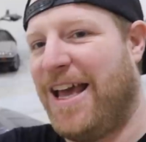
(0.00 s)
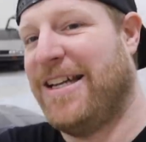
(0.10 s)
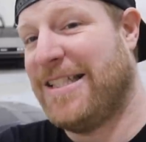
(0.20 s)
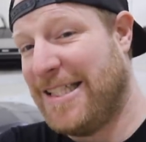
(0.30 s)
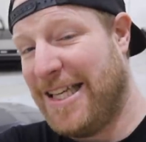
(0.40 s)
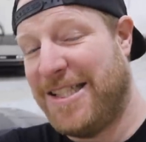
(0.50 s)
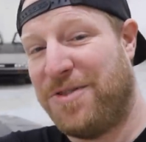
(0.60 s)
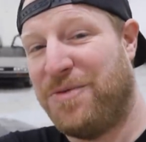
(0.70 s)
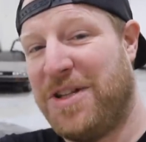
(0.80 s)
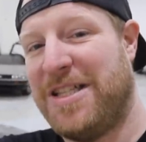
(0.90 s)
and it's
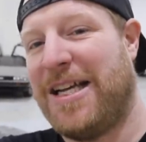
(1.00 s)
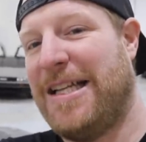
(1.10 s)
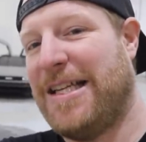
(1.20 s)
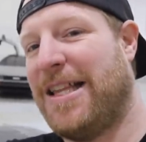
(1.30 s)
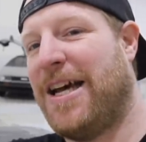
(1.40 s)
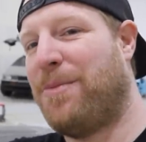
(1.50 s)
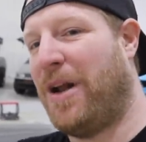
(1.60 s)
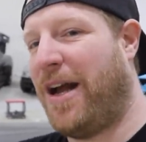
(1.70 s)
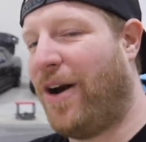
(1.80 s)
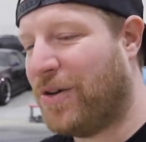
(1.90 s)
against a really tight deadline
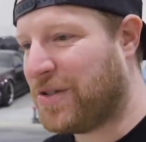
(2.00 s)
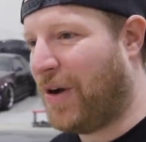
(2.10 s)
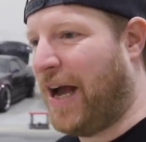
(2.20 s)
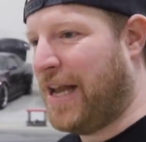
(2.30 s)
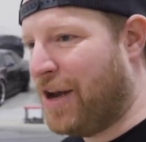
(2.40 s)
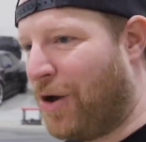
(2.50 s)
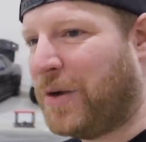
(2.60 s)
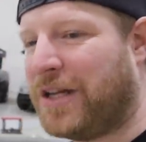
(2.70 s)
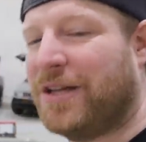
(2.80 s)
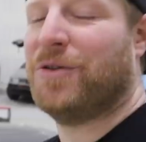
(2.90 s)
but I also I know
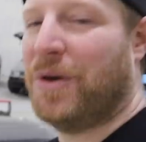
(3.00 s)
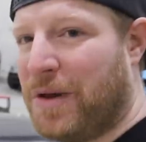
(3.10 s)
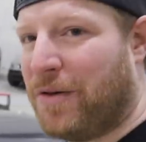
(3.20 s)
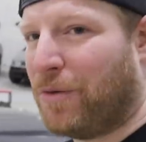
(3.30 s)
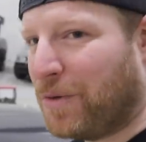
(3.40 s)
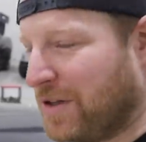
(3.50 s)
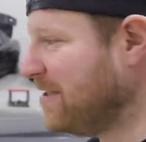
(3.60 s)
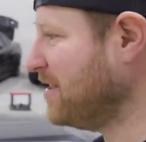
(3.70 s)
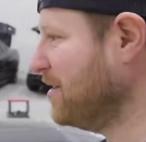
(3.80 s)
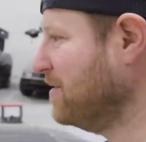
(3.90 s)
we can do it. We have a really
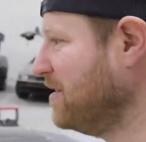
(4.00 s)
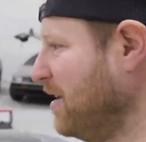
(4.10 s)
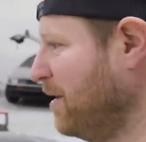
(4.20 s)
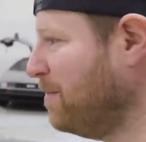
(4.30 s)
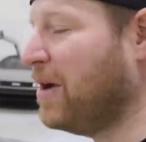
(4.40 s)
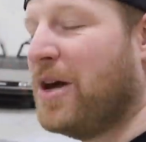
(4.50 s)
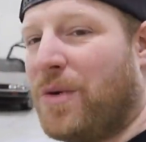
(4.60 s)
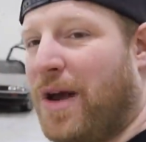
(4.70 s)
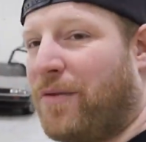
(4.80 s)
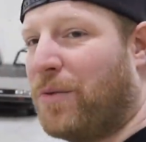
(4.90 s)
skilled team,
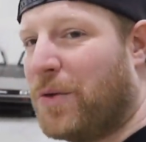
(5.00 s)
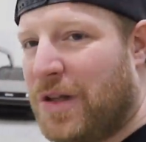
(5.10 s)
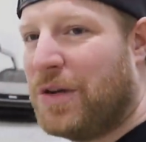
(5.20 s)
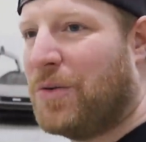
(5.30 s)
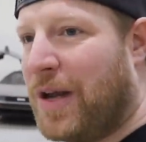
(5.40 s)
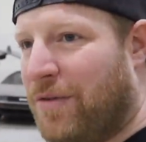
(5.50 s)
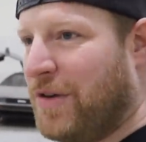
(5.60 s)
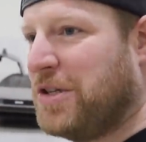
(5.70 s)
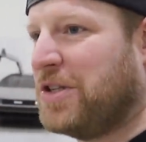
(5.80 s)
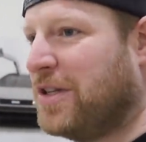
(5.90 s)
we have a really great
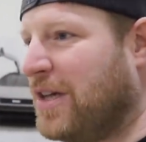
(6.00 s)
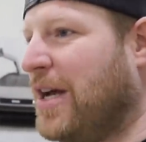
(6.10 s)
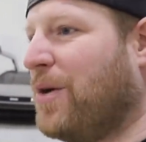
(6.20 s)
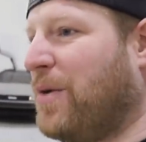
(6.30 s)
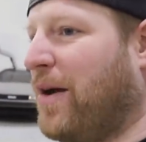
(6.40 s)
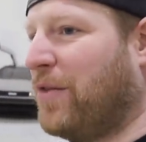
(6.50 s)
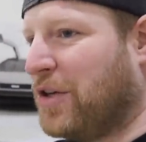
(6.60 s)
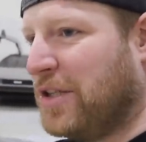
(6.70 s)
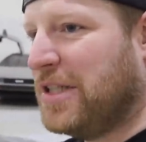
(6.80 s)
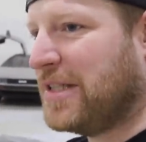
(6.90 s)
vision, we have a
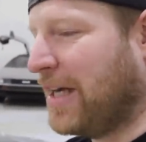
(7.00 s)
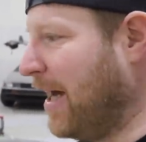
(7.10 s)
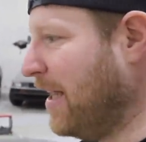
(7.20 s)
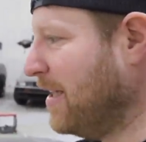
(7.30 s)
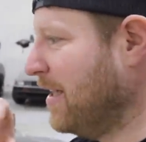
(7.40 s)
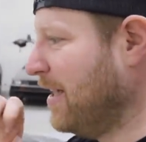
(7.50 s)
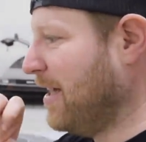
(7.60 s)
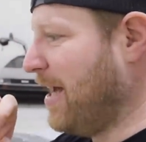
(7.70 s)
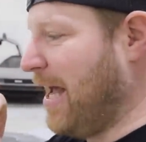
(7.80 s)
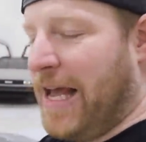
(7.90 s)
good design
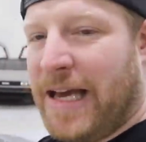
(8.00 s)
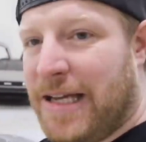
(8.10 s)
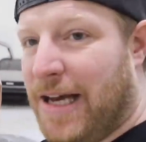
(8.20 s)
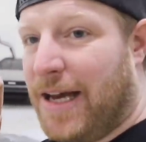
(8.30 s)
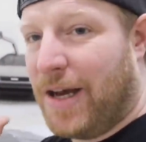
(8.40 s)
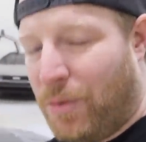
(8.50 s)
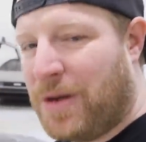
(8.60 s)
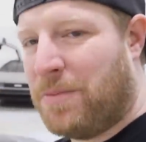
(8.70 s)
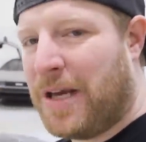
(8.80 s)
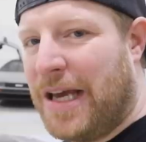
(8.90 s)
and uh, we
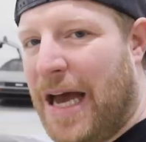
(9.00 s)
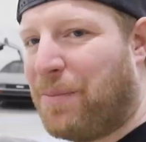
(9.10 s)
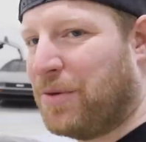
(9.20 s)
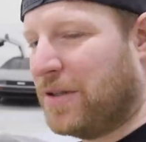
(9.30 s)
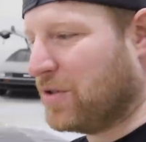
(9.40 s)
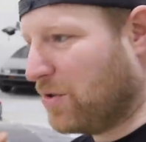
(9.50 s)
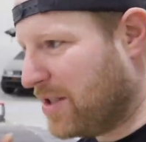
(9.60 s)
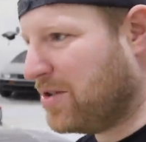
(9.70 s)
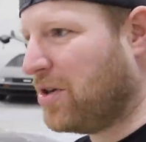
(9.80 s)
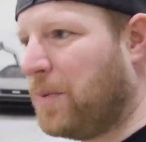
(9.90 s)
can make it happen. So
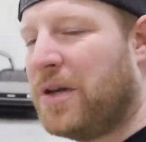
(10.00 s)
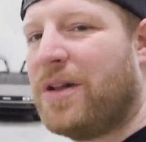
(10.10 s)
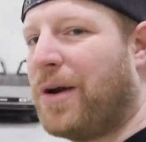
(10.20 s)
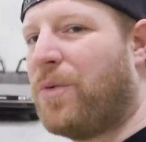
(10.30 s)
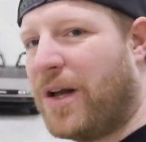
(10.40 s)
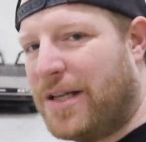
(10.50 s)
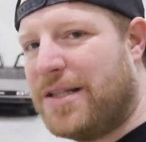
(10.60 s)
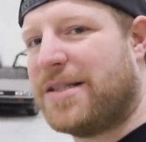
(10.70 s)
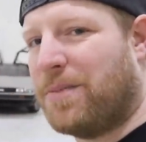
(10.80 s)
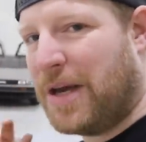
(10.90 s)
let's jump into like what
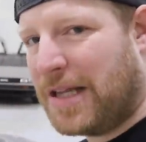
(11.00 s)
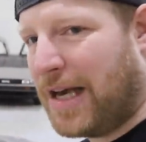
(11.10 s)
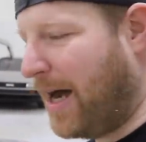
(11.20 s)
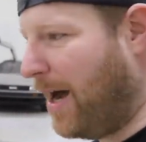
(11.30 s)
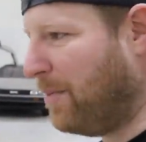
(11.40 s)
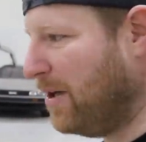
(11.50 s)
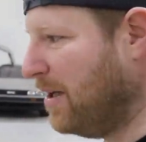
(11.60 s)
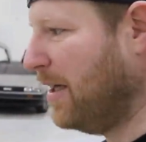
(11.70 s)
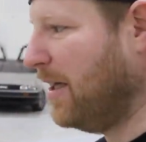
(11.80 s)
needs to make that happen.